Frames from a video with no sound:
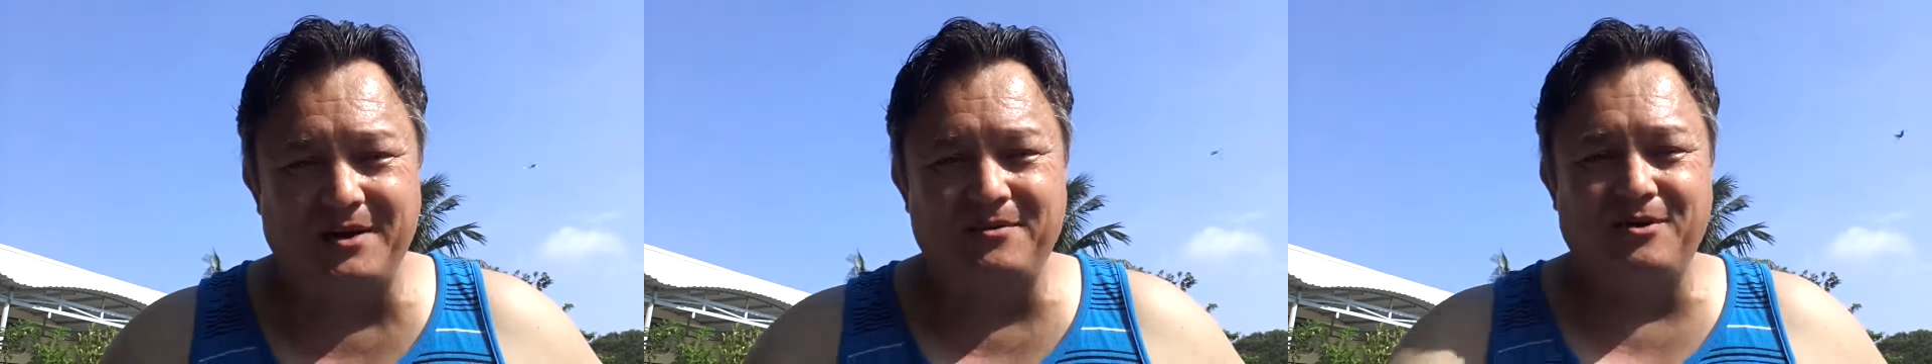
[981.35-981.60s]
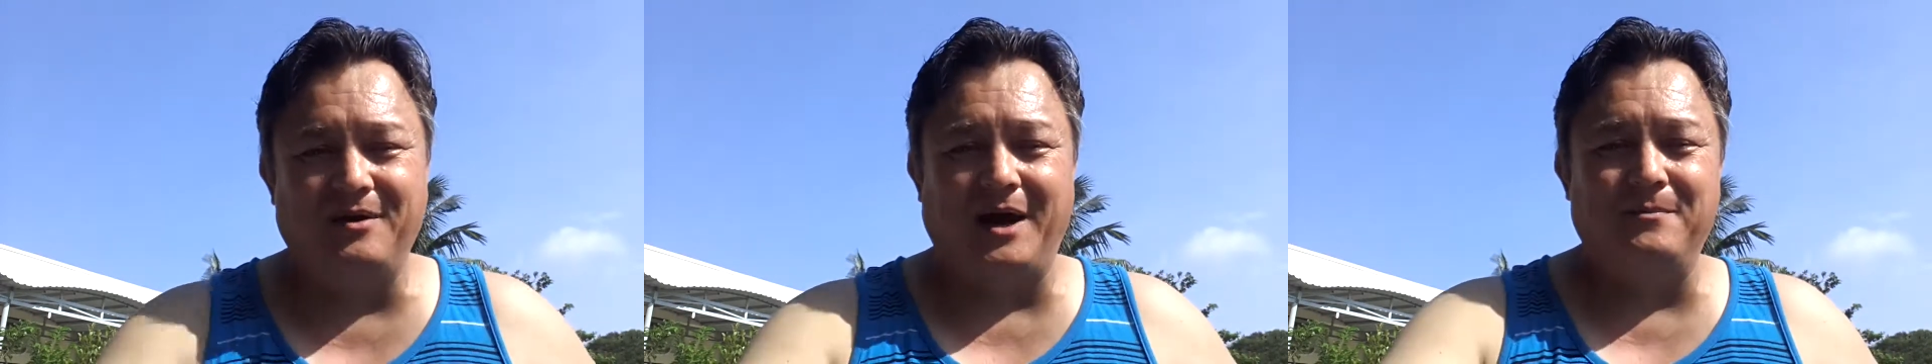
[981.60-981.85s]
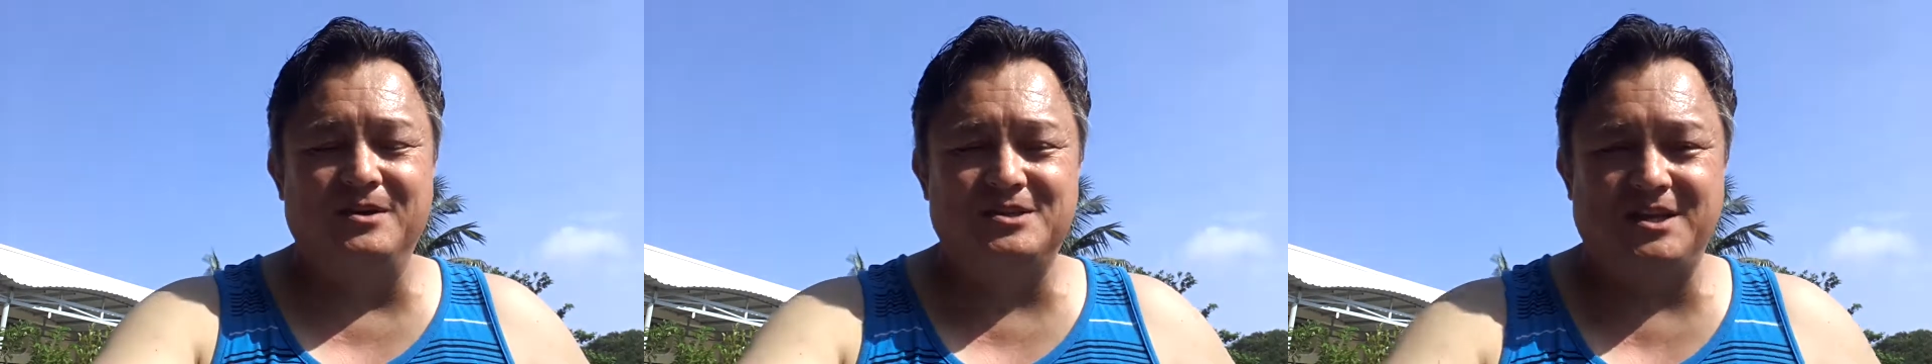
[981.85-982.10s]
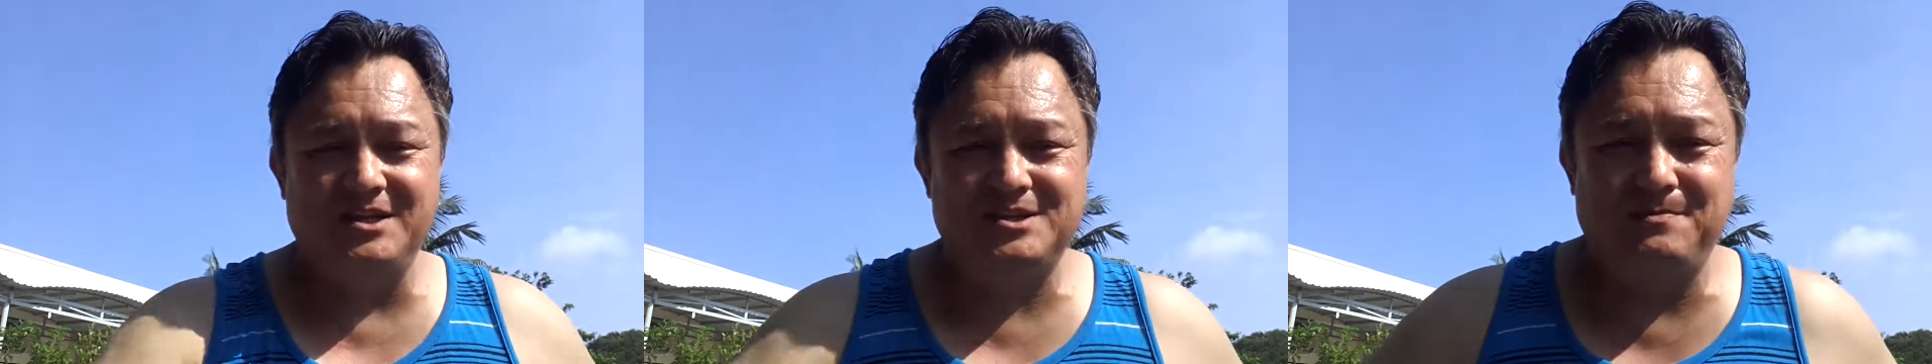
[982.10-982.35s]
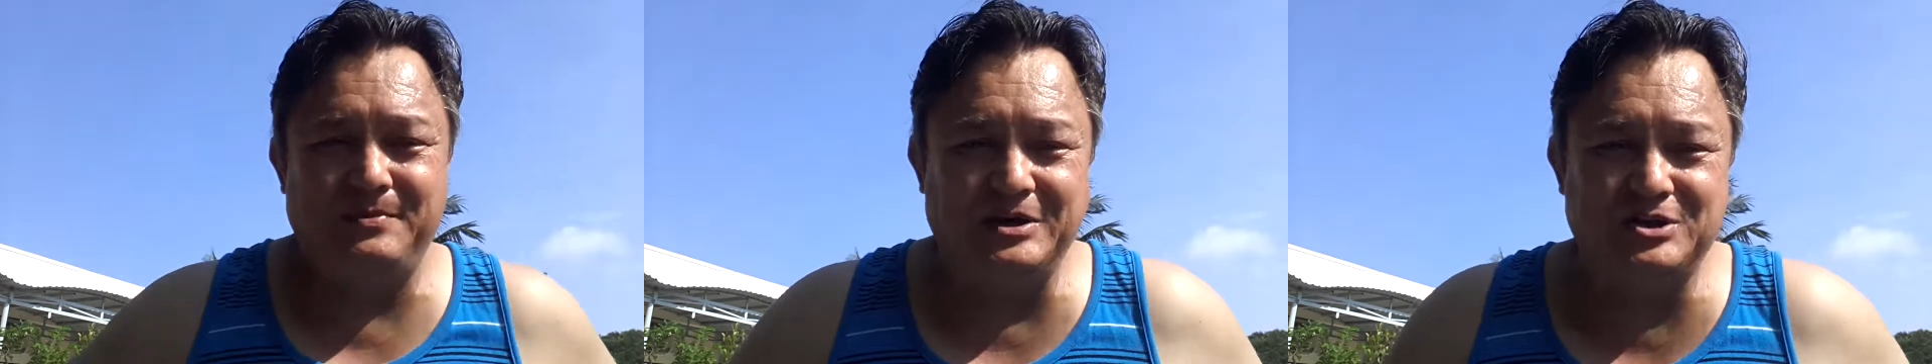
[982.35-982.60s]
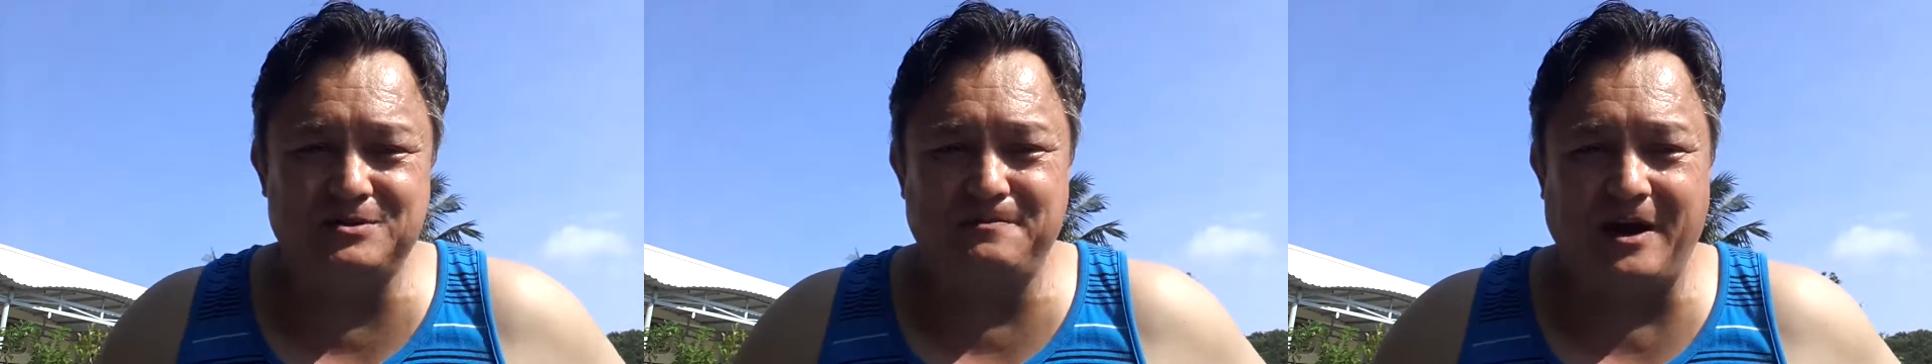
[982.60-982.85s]
I know I've been sending some
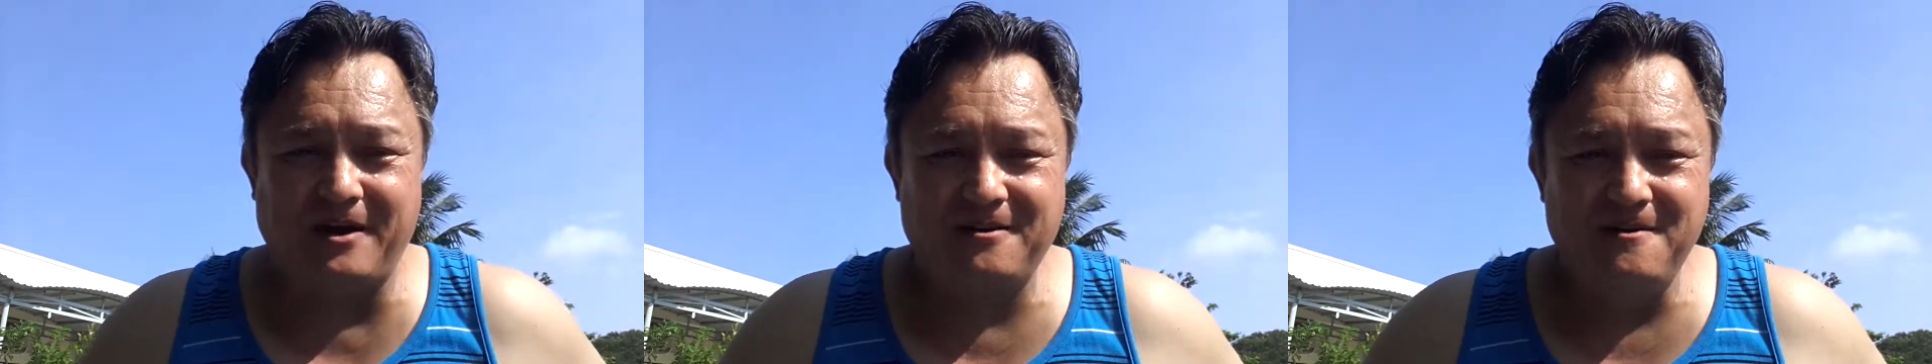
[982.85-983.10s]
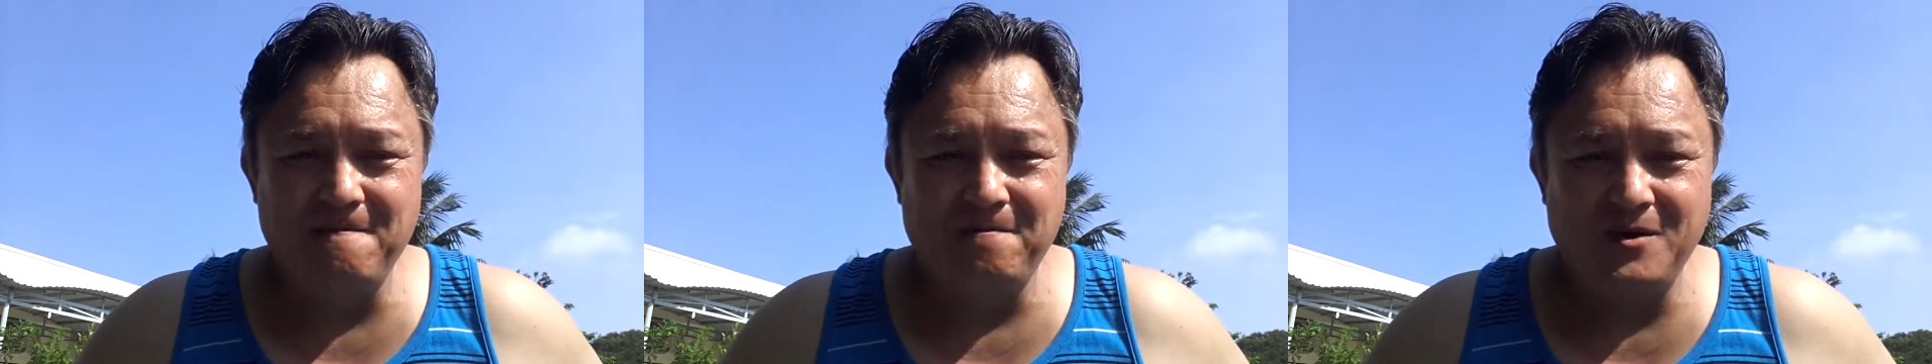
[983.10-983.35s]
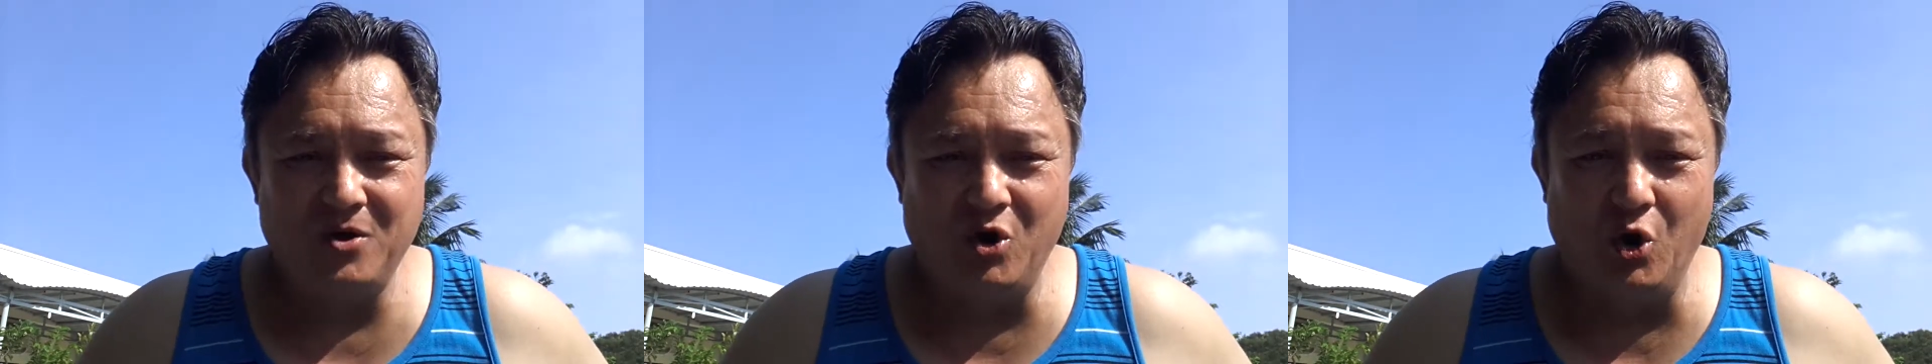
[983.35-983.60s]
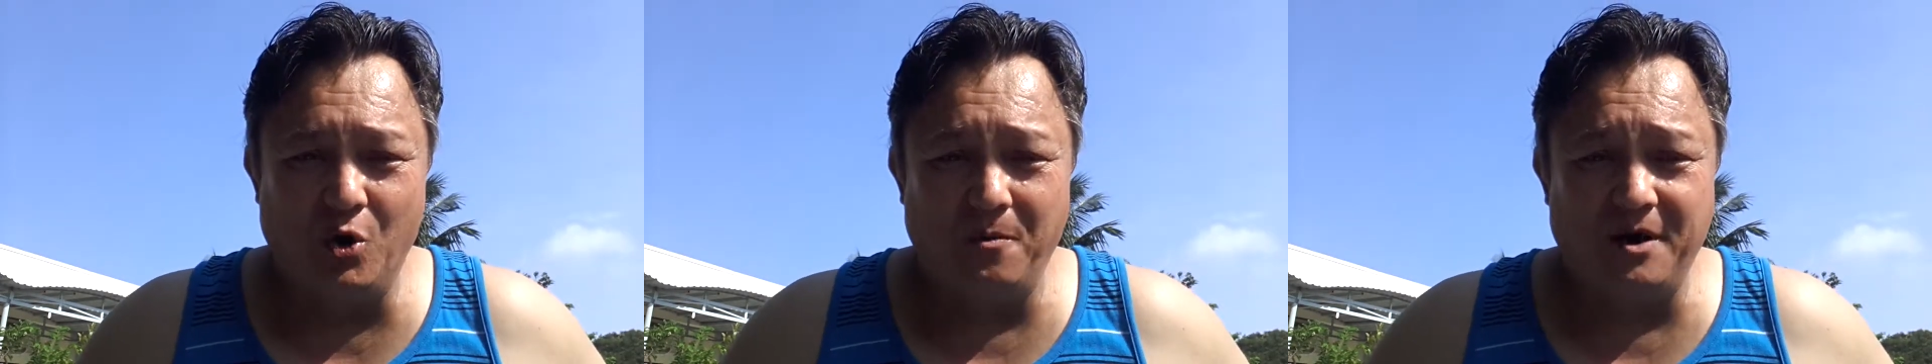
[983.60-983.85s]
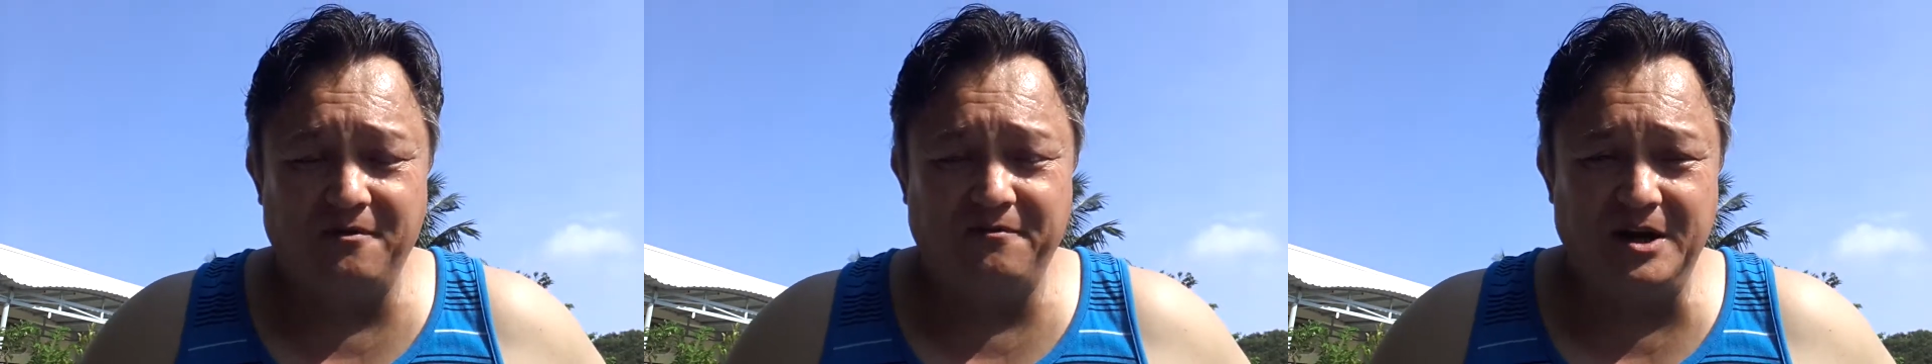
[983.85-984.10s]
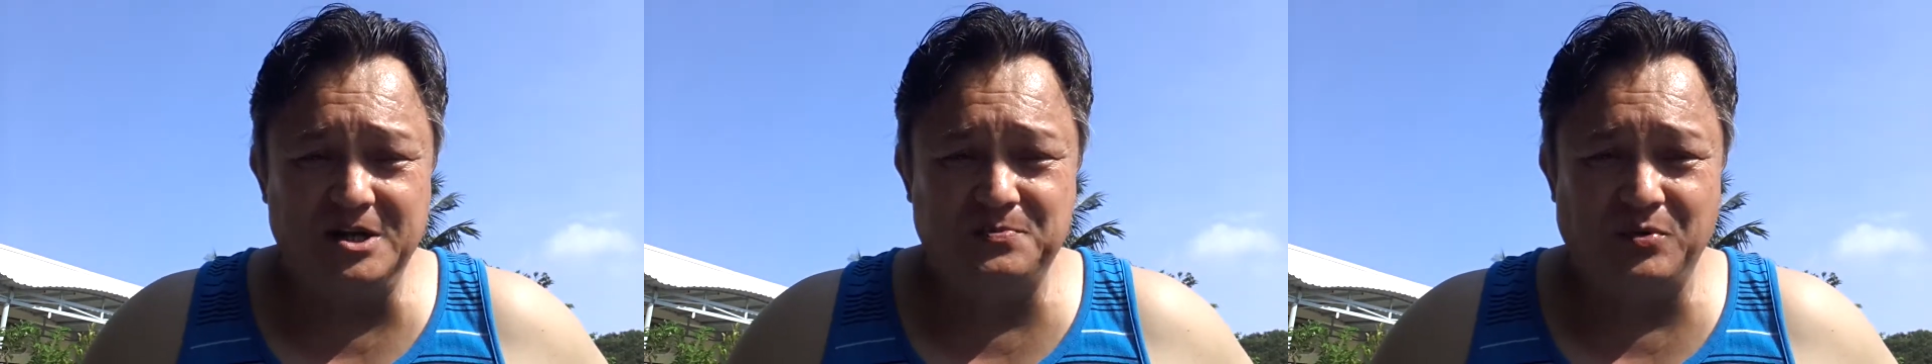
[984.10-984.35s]
pictures back home on
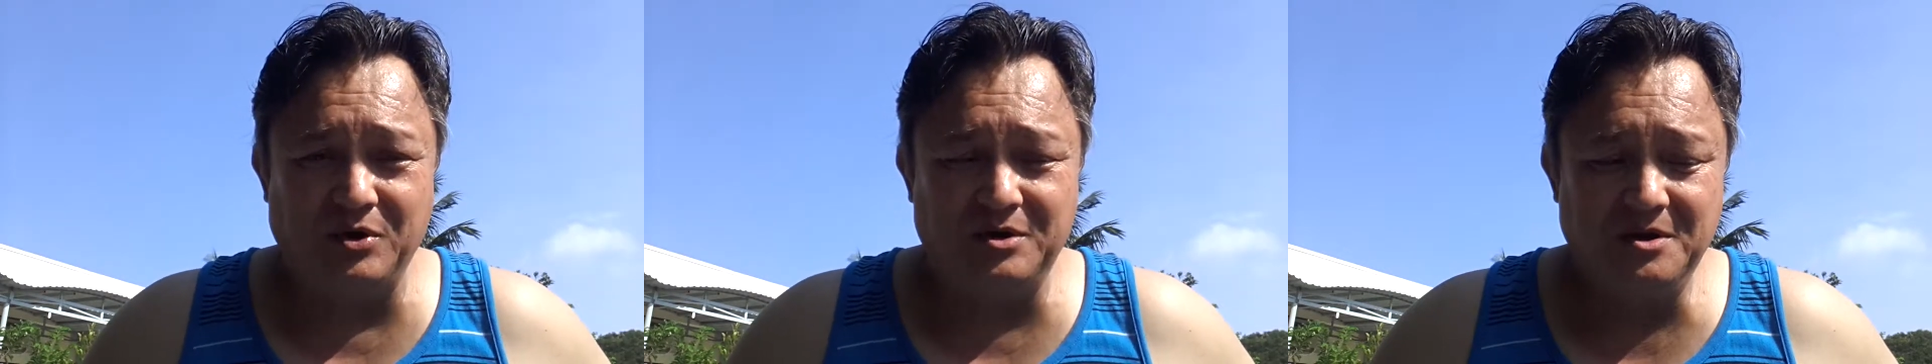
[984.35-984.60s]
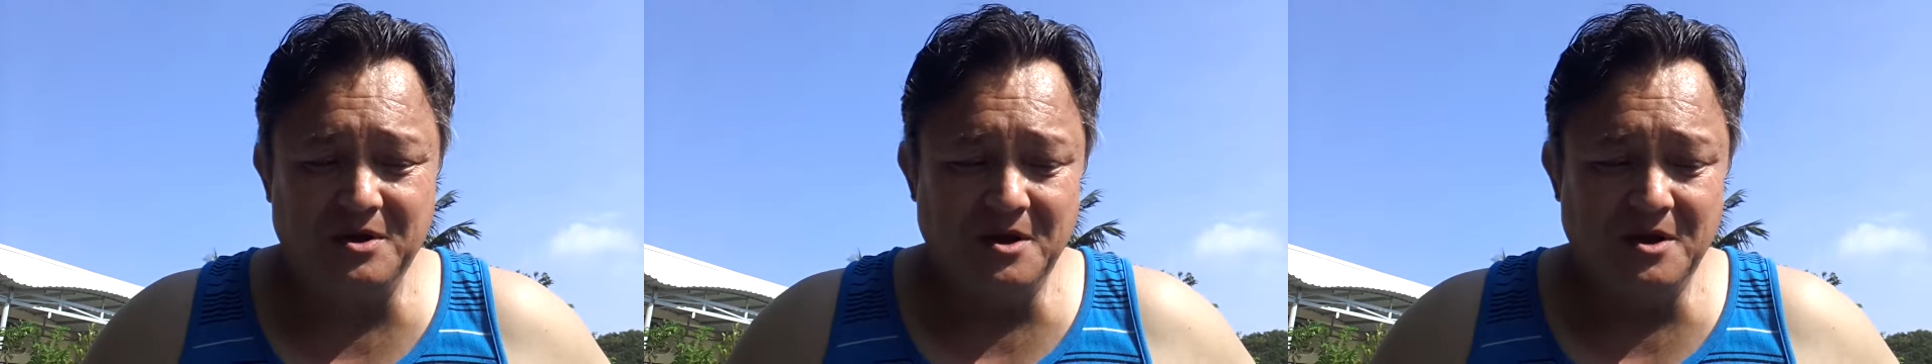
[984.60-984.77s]
Facebook.